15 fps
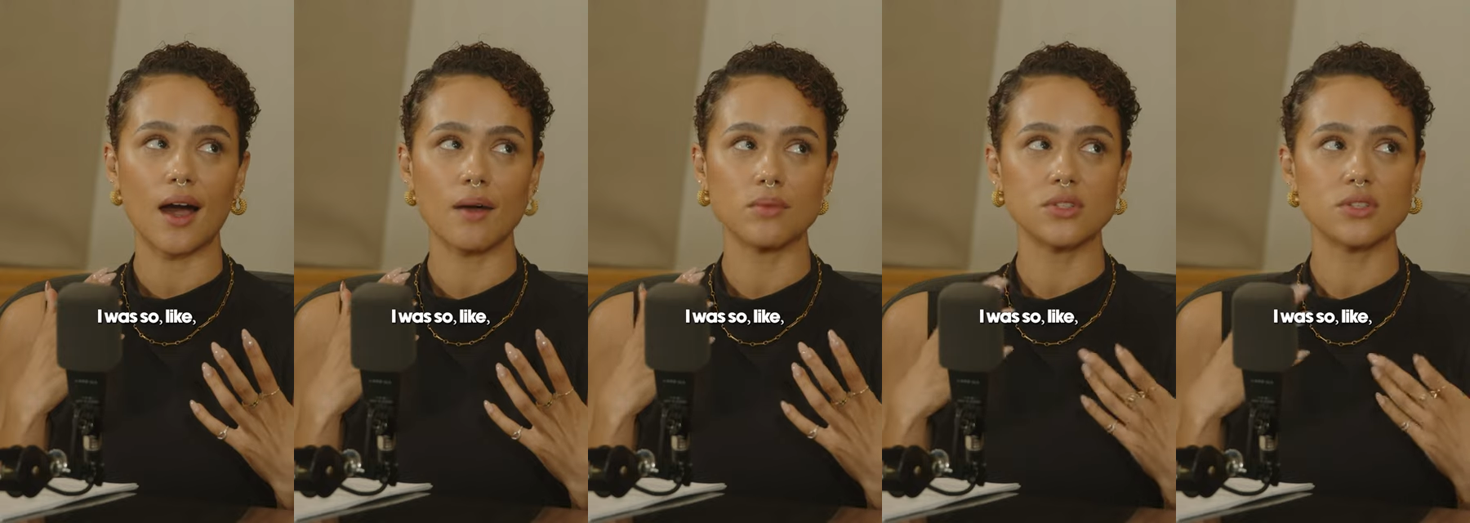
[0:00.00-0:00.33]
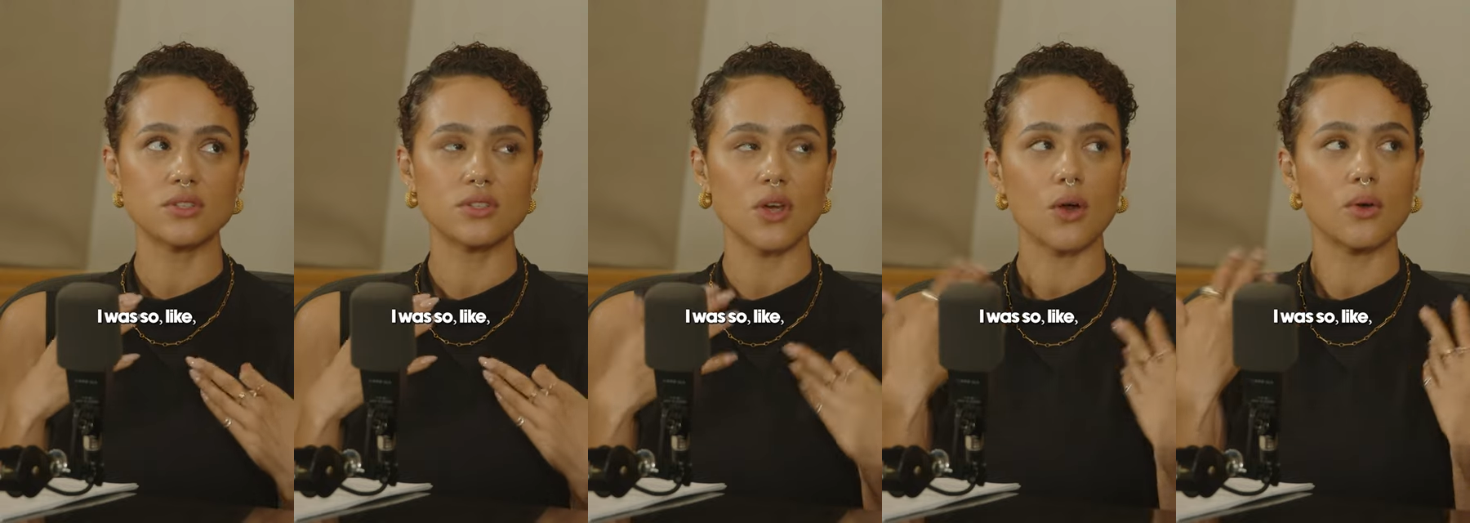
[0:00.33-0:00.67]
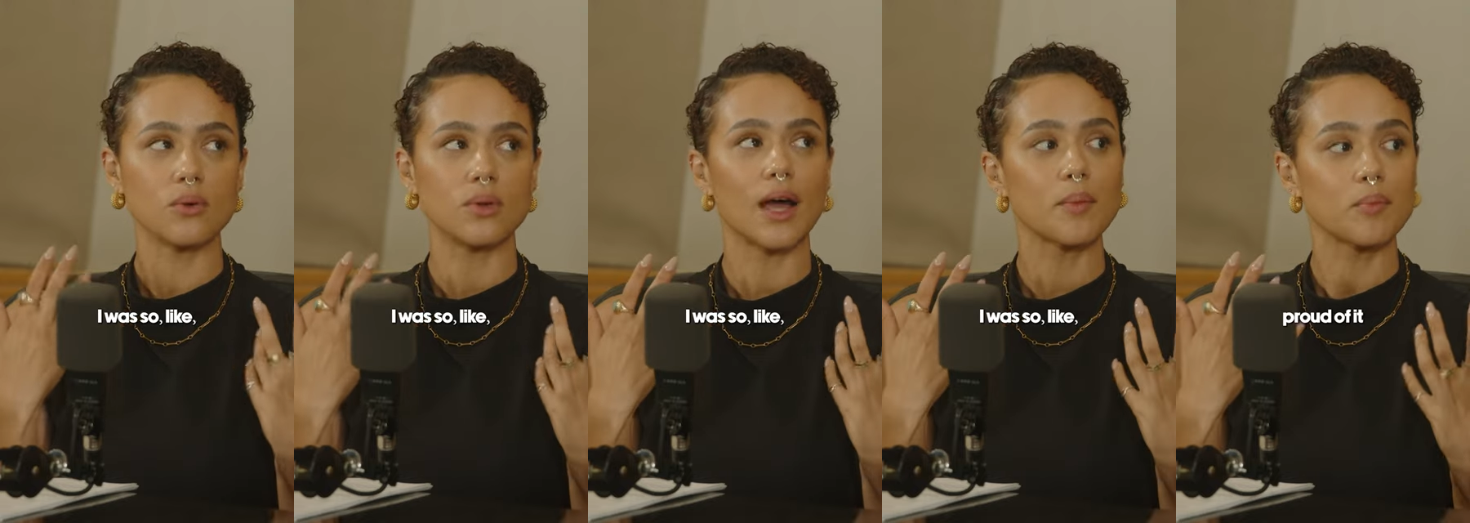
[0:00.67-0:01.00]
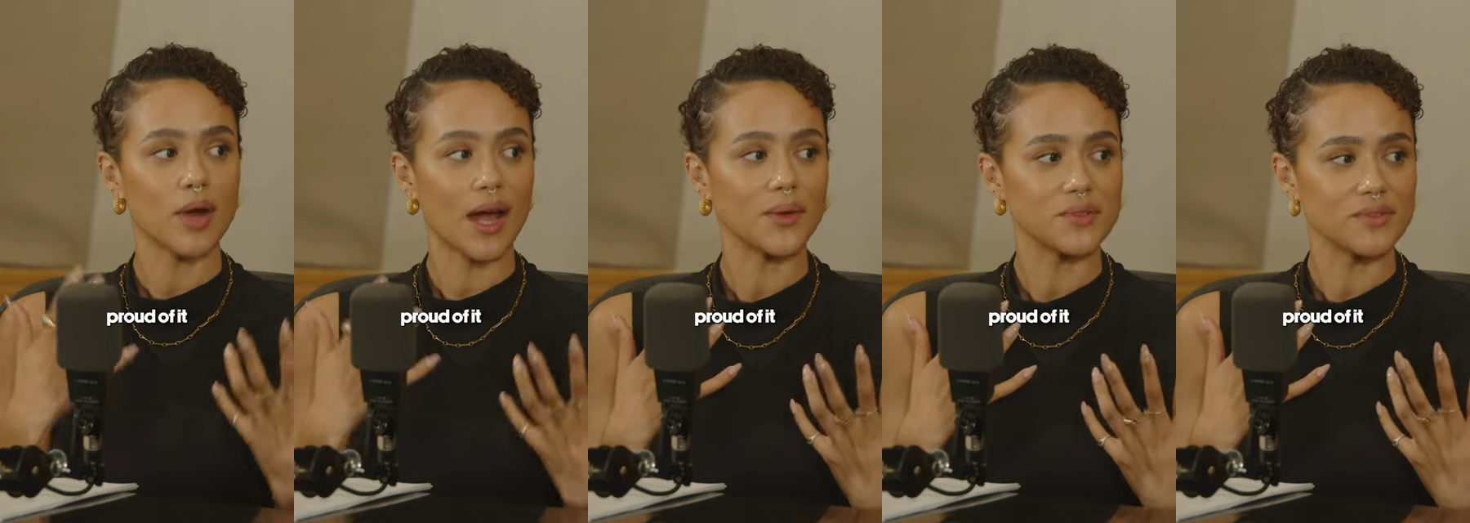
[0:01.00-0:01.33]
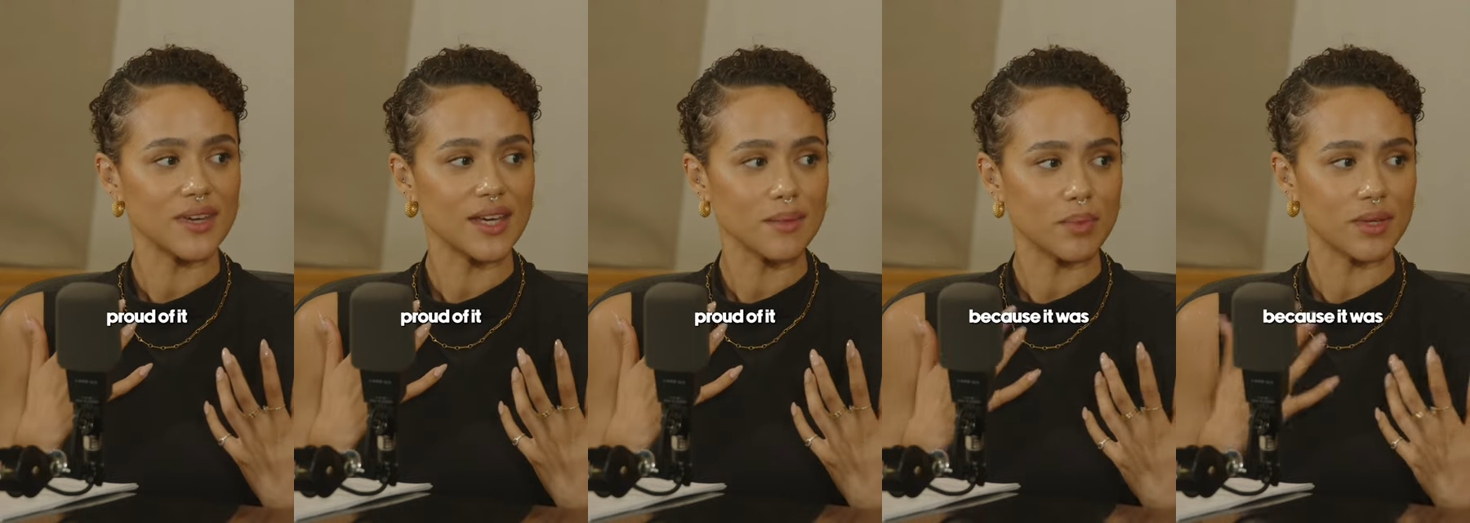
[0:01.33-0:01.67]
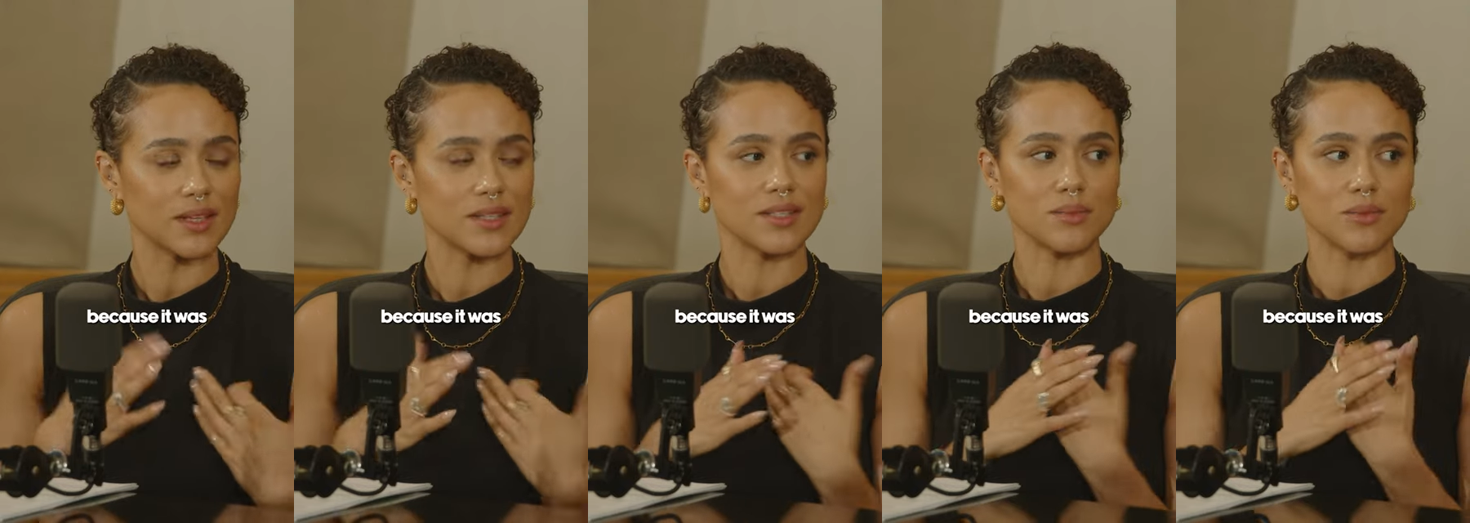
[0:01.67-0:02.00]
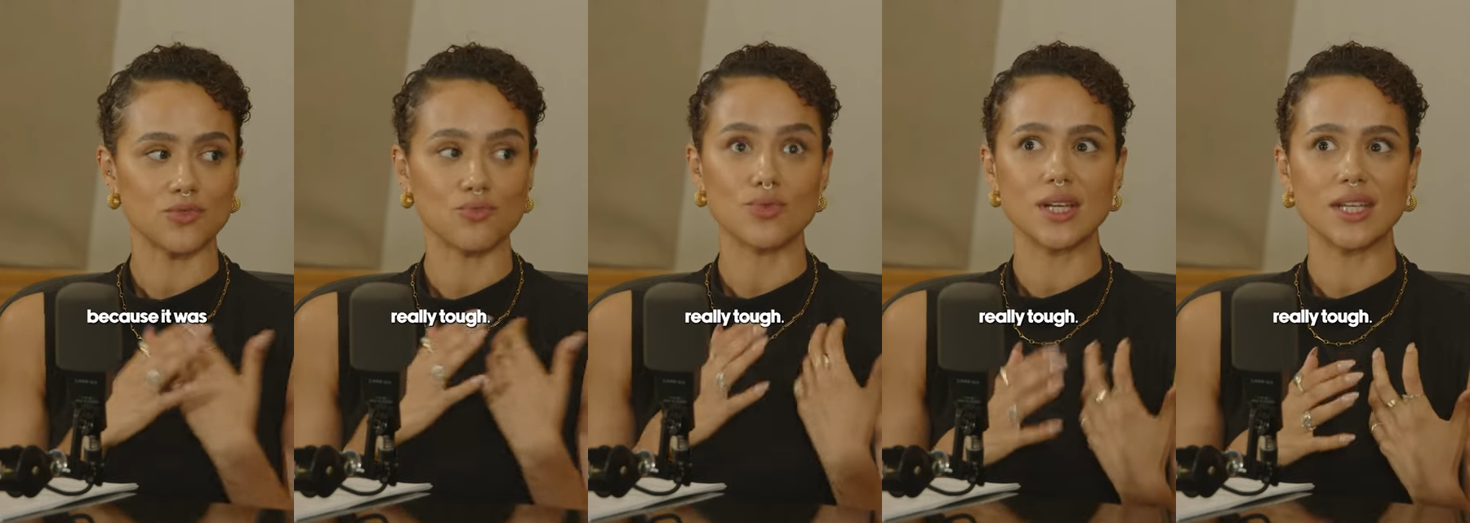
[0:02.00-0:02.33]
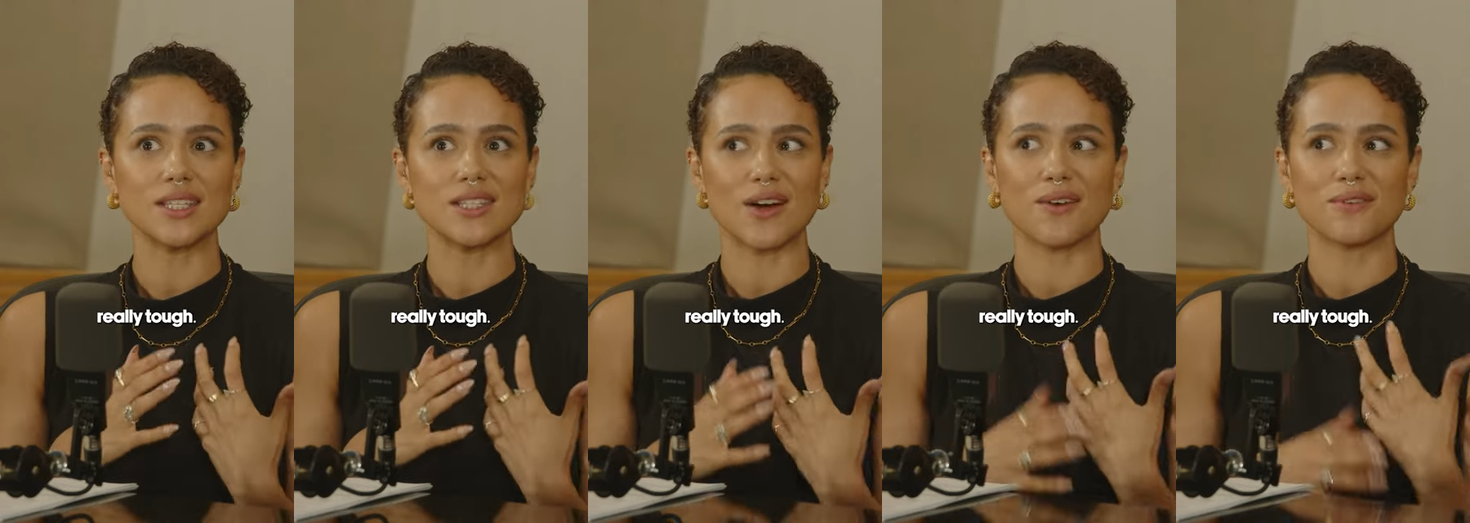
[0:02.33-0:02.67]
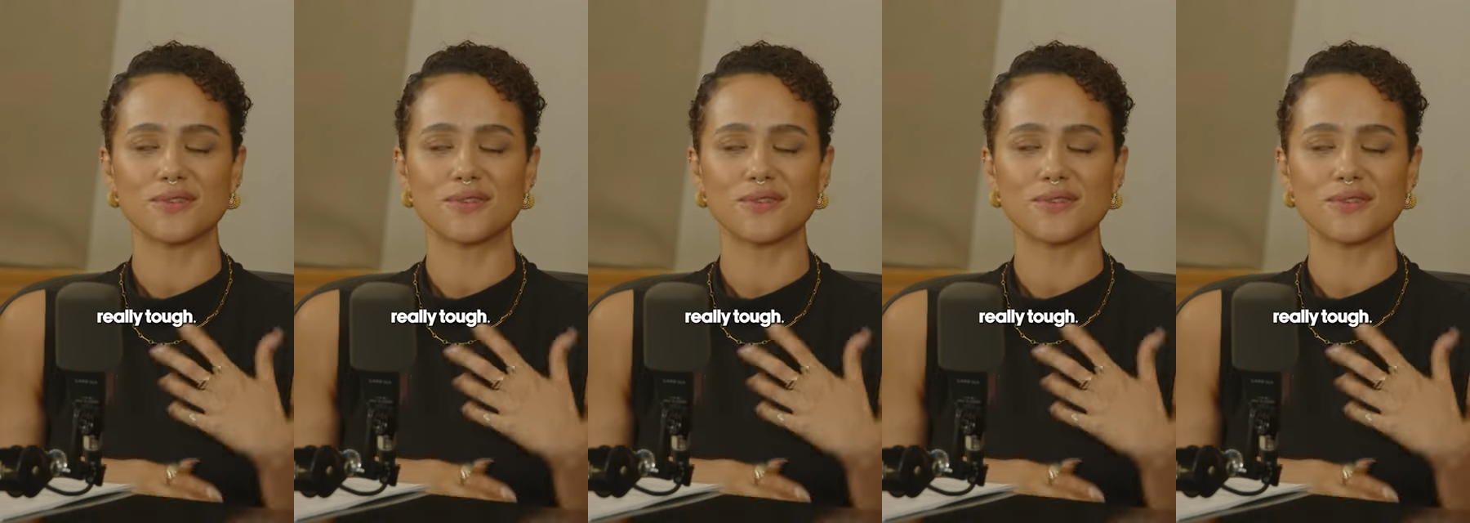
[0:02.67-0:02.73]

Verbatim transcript: was so like proud of it because it was really tough.